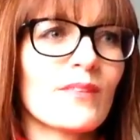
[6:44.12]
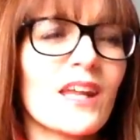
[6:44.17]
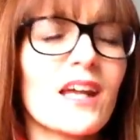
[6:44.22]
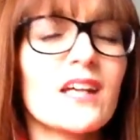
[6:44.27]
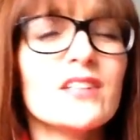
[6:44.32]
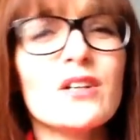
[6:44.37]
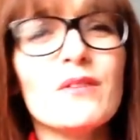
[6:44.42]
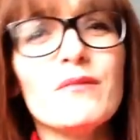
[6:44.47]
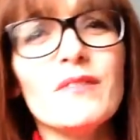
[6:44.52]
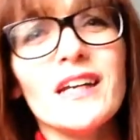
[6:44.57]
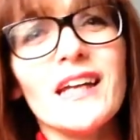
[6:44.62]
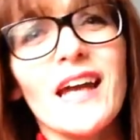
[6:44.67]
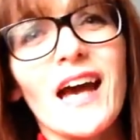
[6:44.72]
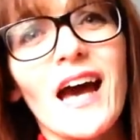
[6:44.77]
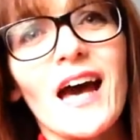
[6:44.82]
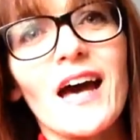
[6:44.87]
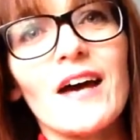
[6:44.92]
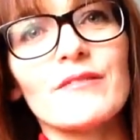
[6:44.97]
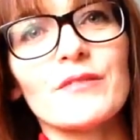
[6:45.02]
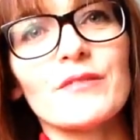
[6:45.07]
I don't really
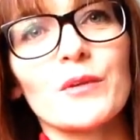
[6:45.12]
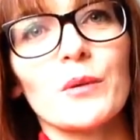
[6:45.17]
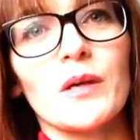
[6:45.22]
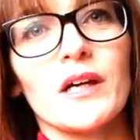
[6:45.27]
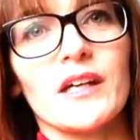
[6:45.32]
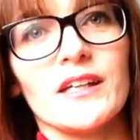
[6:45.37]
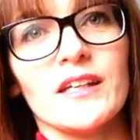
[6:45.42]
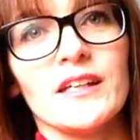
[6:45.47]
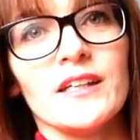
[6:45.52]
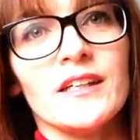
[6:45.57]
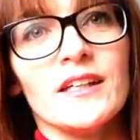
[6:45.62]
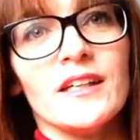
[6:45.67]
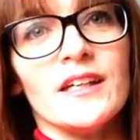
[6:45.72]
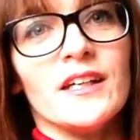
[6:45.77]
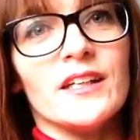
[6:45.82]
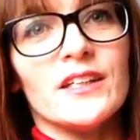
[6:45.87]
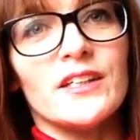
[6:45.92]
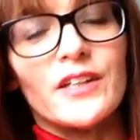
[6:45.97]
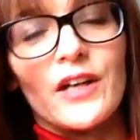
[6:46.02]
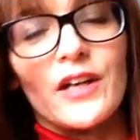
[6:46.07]
have quite a,
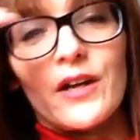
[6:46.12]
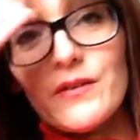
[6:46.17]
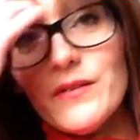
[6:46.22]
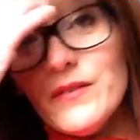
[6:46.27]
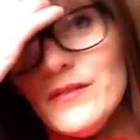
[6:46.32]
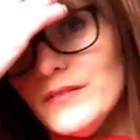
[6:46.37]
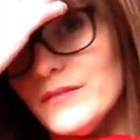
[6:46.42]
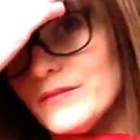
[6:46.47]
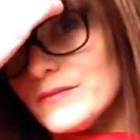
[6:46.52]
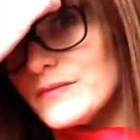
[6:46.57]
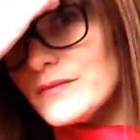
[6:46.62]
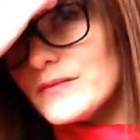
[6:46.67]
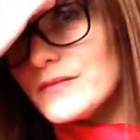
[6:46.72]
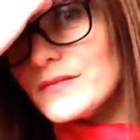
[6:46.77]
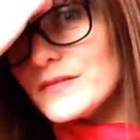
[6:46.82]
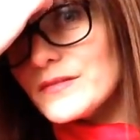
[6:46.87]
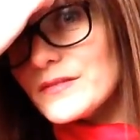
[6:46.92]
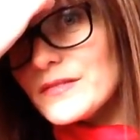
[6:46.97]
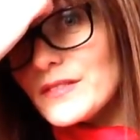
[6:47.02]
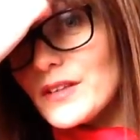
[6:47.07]
you know,
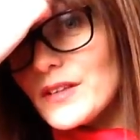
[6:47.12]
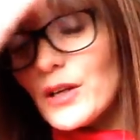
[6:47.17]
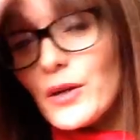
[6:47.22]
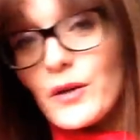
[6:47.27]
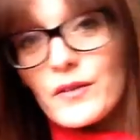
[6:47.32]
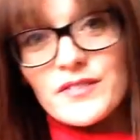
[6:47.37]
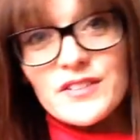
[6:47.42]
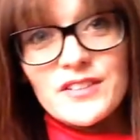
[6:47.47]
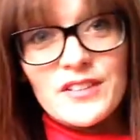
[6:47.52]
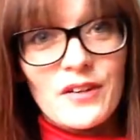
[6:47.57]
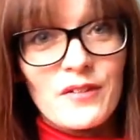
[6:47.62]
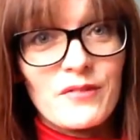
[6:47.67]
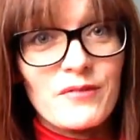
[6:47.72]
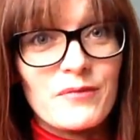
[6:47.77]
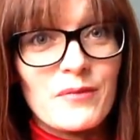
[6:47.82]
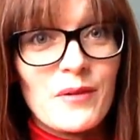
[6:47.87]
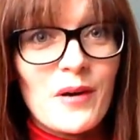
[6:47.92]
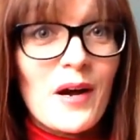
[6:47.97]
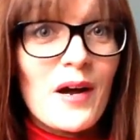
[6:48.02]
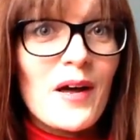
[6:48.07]
a lot of
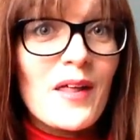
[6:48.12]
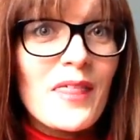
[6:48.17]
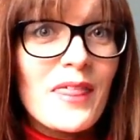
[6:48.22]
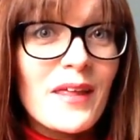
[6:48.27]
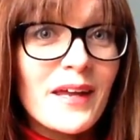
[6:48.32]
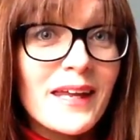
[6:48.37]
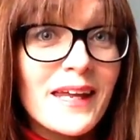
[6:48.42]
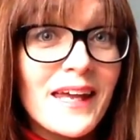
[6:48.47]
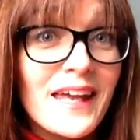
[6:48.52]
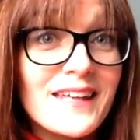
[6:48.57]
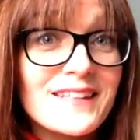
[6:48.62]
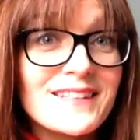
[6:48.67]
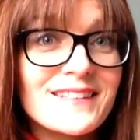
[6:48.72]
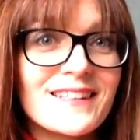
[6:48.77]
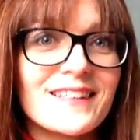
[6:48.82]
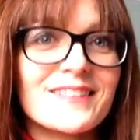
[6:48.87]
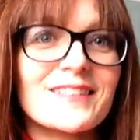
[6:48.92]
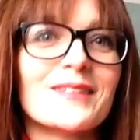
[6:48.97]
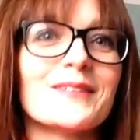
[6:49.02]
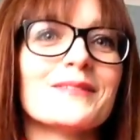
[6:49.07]
self-worth, I guess.
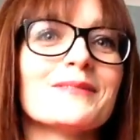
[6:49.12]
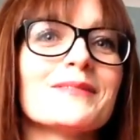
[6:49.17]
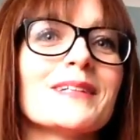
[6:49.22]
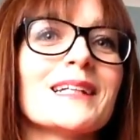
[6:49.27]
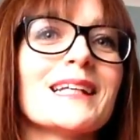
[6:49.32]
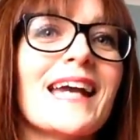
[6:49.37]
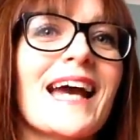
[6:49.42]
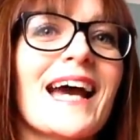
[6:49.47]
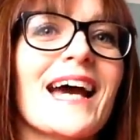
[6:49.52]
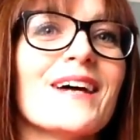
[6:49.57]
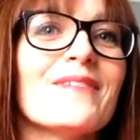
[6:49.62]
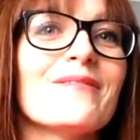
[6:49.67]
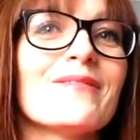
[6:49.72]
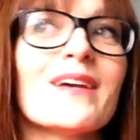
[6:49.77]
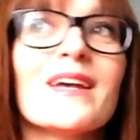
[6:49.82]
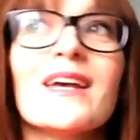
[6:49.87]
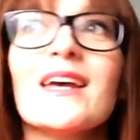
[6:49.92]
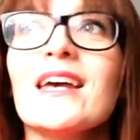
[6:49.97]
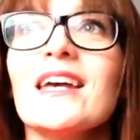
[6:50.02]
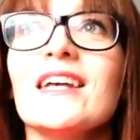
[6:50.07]
I don't really have,
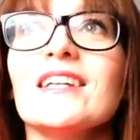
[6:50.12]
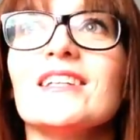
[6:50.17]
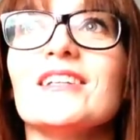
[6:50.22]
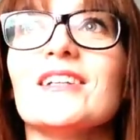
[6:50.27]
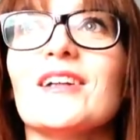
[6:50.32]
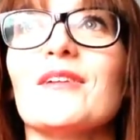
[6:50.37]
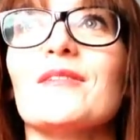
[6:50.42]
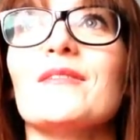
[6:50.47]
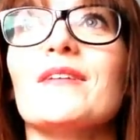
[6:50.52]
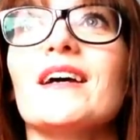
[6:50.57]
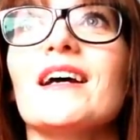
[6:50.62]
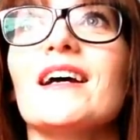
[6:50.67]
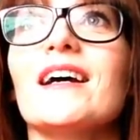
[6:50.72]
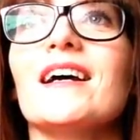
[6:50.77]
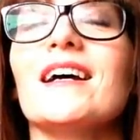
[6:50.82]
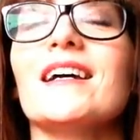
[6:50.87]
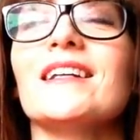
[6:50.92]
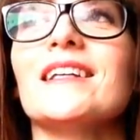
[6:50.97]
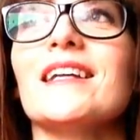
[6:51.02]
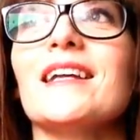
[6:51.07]
you know,
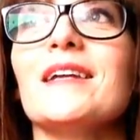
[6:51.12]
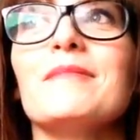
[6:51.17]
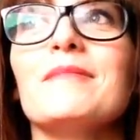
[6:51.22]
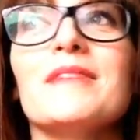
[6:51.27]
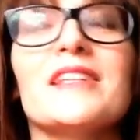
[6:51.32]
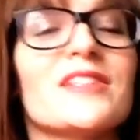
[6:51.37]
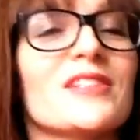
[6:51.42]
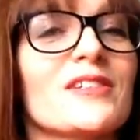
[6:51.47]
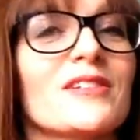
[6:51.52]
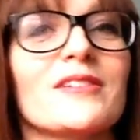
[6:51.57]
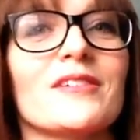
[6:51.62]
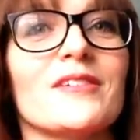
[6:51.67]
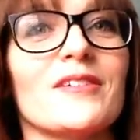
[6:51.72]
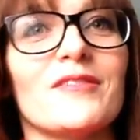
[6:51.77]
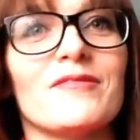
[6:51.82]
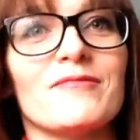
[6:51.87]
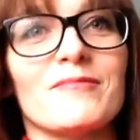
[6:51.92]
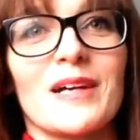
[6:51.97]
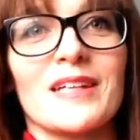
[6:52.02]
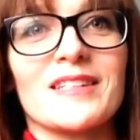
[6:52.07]
an image
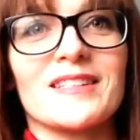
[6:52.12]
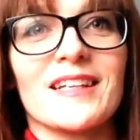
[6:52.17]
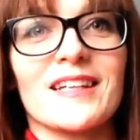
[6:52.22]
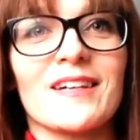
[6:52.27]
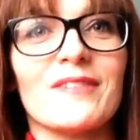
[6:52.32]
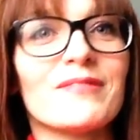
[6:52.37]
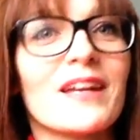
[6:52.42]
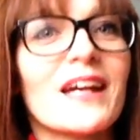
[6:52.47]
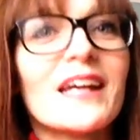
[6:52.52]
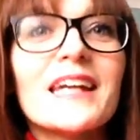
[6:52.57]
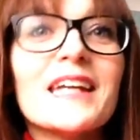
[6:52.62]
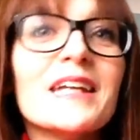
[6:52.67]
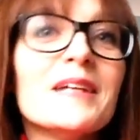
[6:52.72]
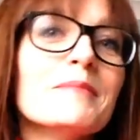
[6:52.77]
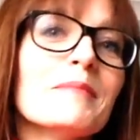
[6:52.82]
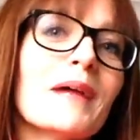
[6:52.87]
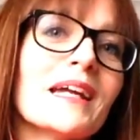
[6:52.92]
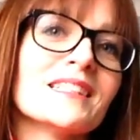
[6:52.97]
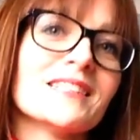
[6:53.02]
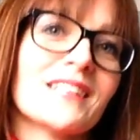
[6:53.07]
of myself. Like he
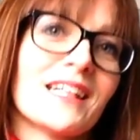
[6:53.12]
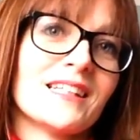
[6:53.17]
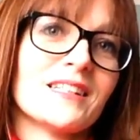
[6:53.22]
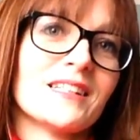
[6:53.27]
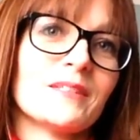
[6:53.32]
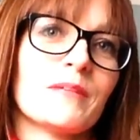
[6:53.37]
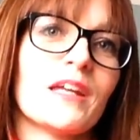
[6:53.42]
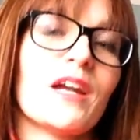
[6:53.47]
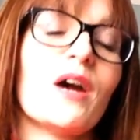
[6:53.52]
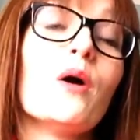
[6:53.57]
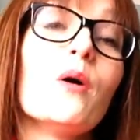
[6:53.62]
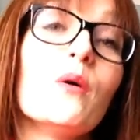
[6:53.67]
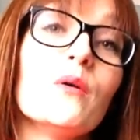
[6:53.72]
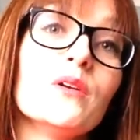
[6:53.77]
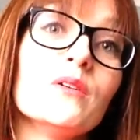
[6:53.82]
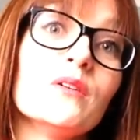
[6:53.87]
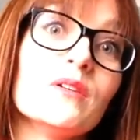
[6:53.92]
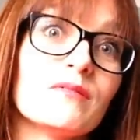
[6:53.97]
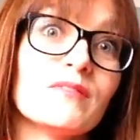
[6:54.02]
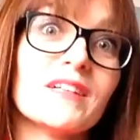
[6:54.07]
may say to me, oh,
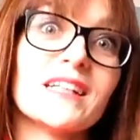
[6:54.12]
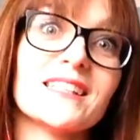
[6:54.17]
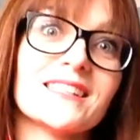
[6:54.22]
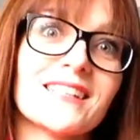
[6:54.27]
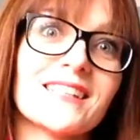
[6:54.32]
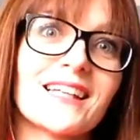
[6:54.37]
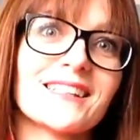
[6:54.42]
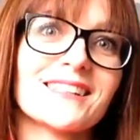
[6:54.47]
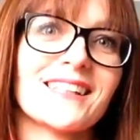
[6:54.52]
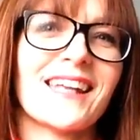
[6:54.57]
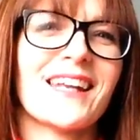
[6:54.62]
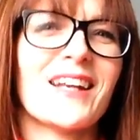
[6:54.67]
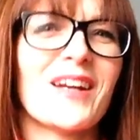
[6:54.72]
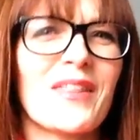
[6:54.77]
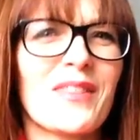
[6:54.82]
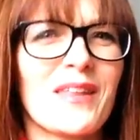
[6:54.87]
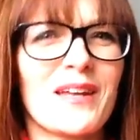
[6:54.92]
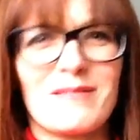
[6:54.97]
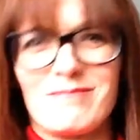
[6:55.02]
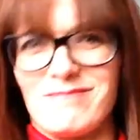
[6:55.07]
you look really sexy. And I
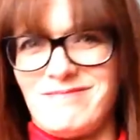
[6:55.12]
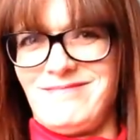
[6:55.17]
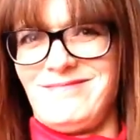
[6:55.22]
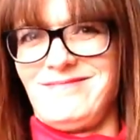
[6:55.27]
think,